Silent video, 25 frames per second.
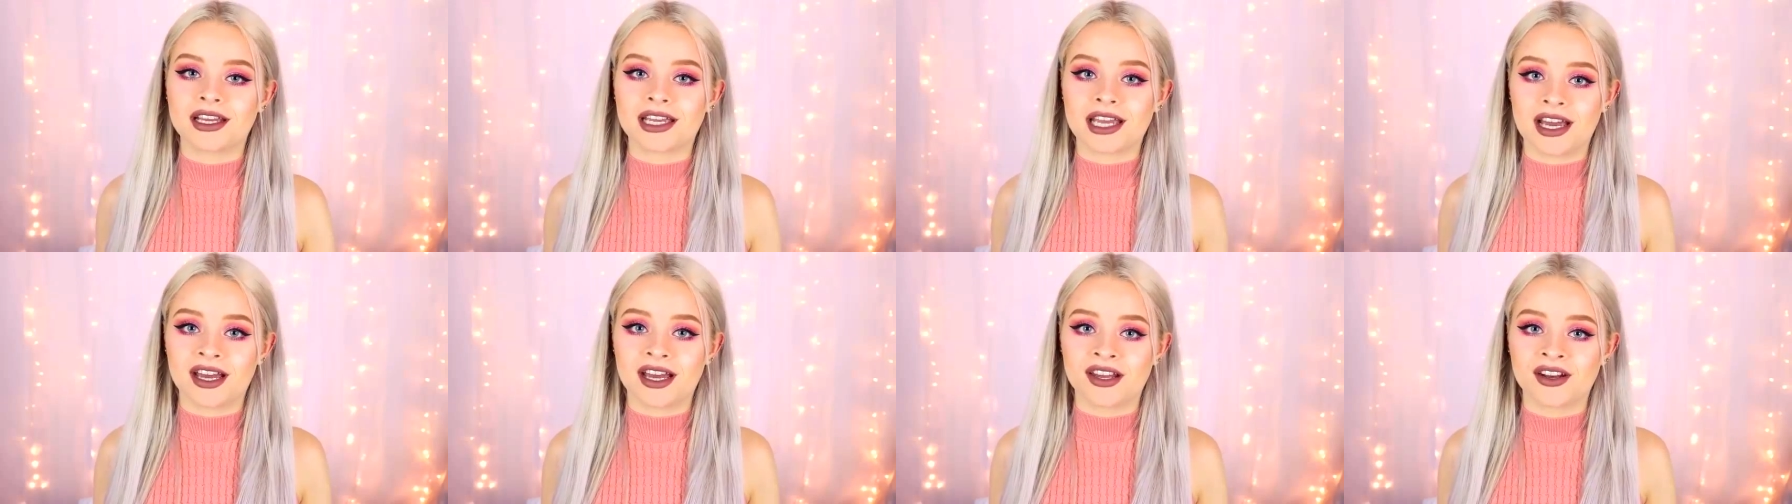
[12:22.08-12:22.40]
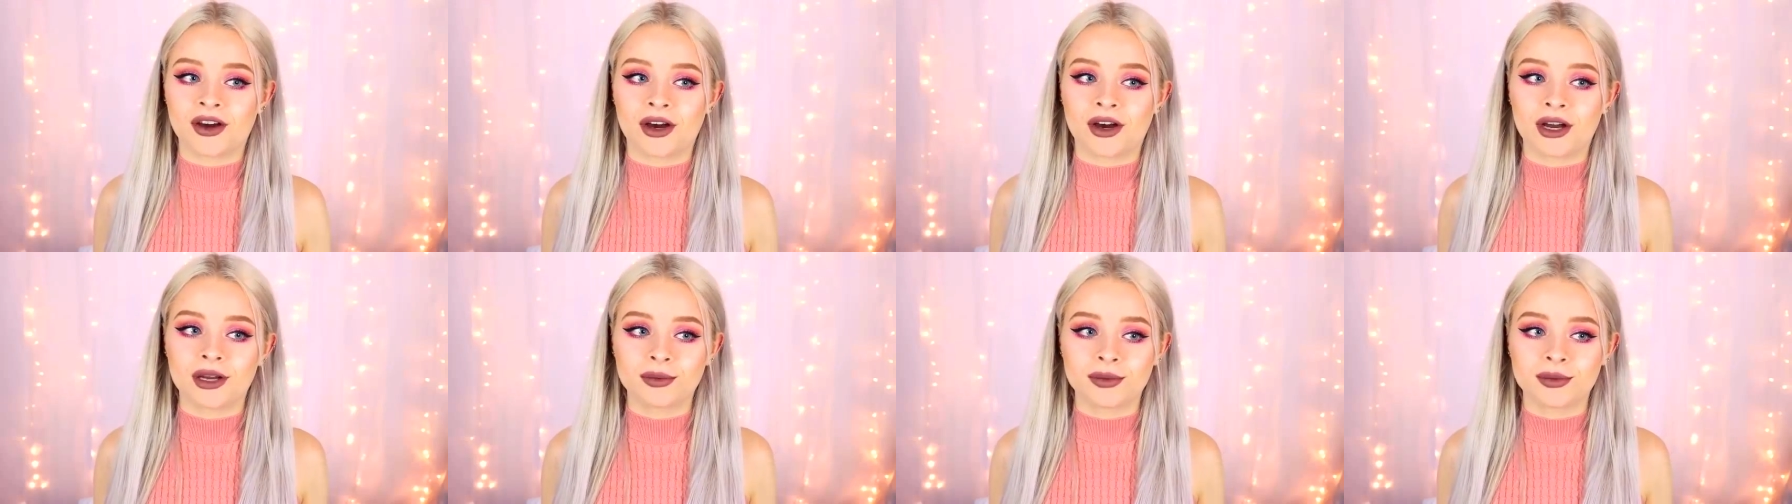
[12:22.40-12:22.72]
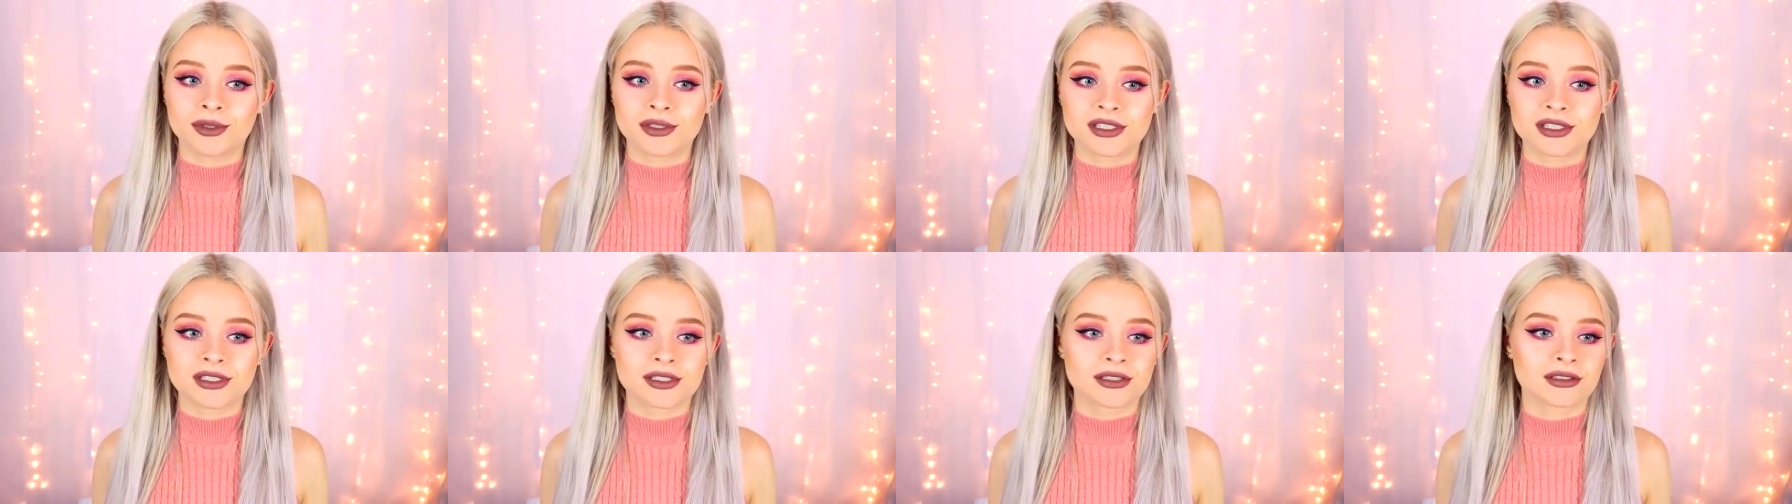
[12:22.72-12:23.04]
again, I
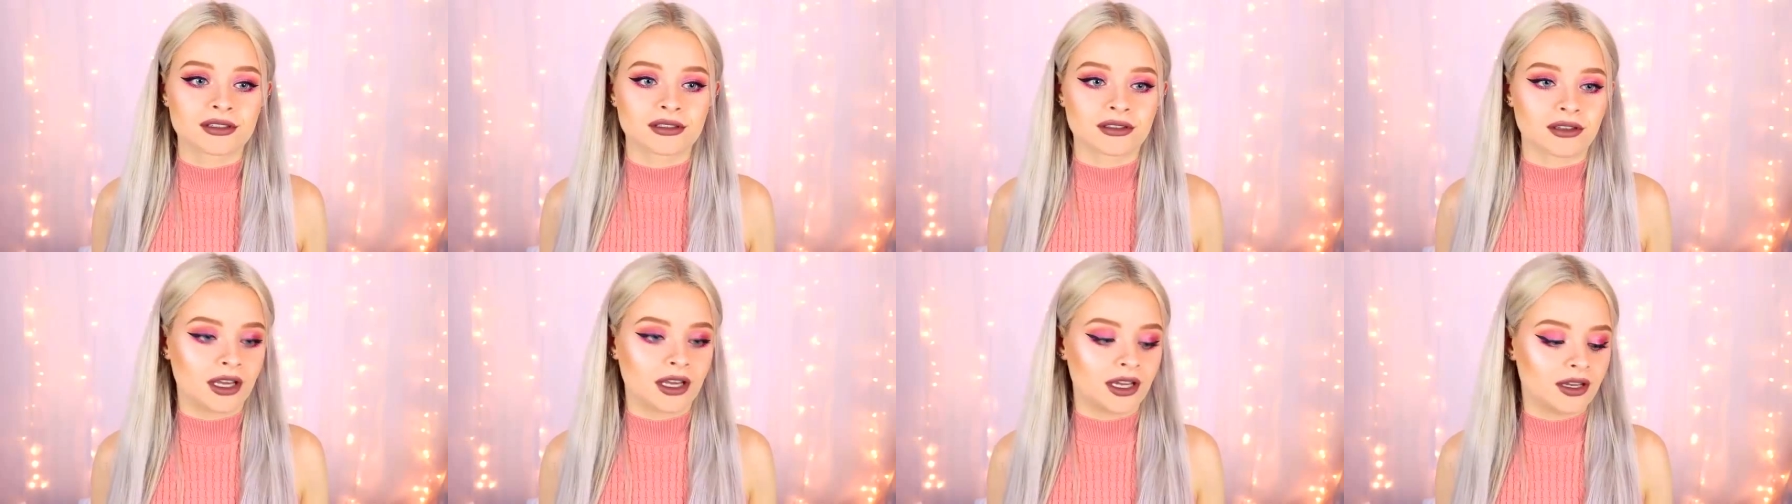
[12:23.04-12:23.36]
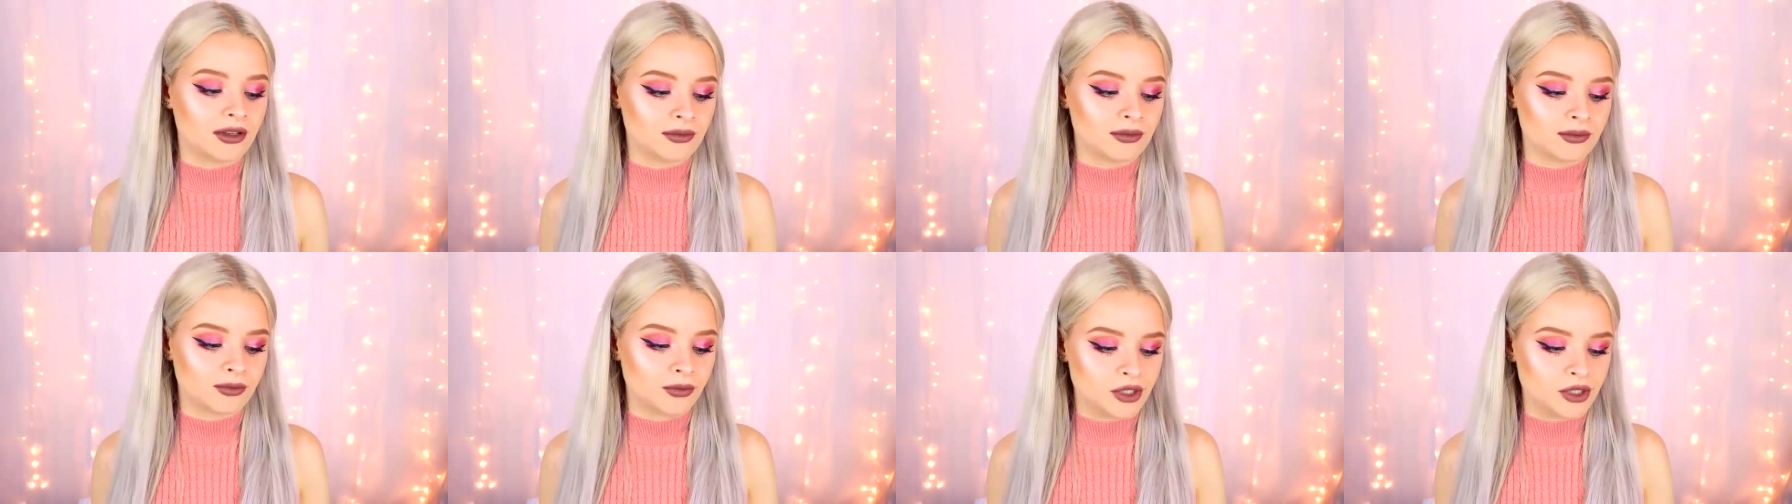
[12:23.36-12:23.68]
was like